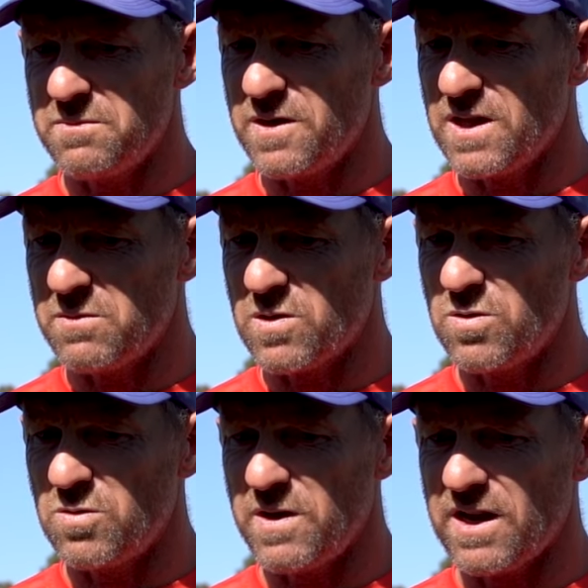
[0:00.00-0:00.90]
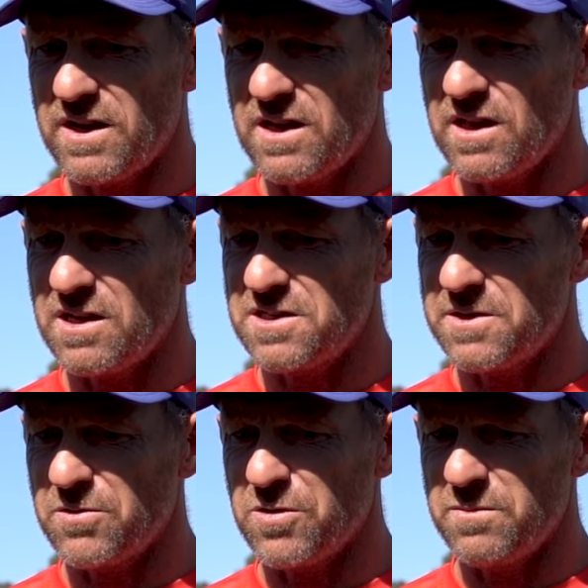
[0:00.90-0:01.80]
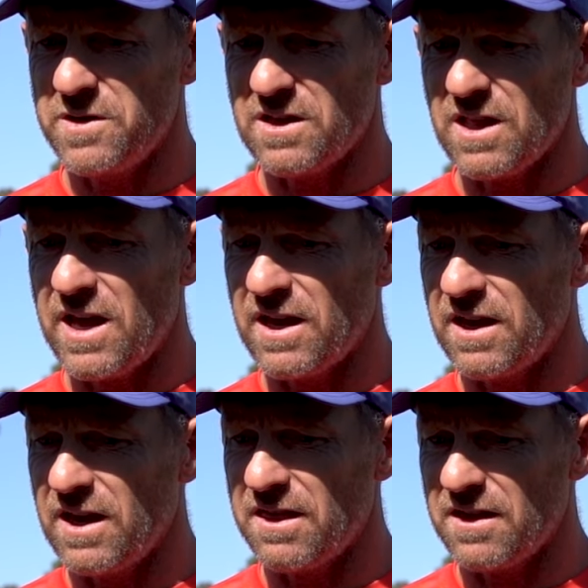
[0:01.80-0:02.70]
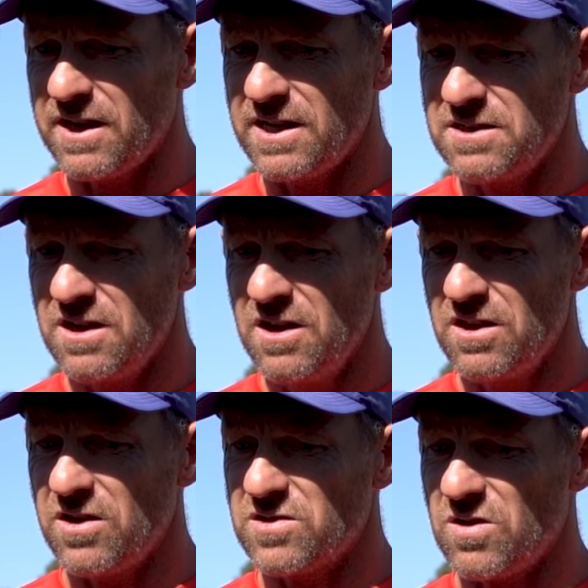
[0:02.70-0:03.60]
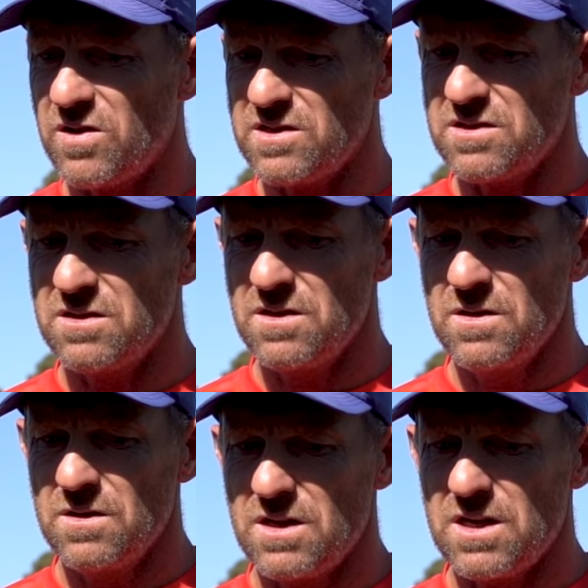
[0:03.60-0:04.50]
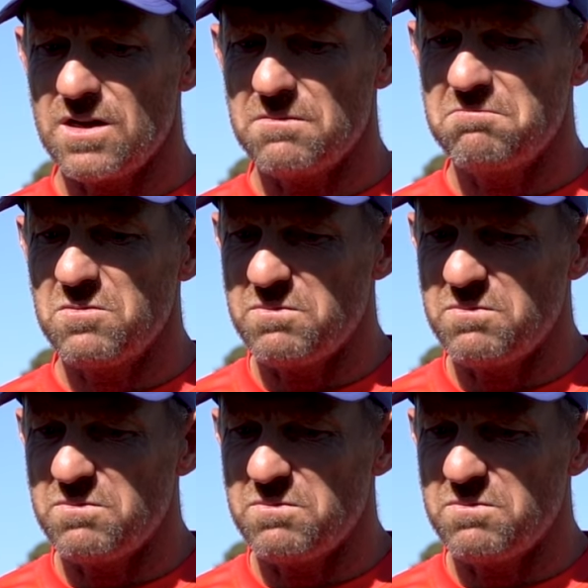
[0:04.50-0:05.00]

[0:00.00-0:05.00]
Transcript: Billy McCormack in our leadership group, Nick Lang, Ethan East, those guys um,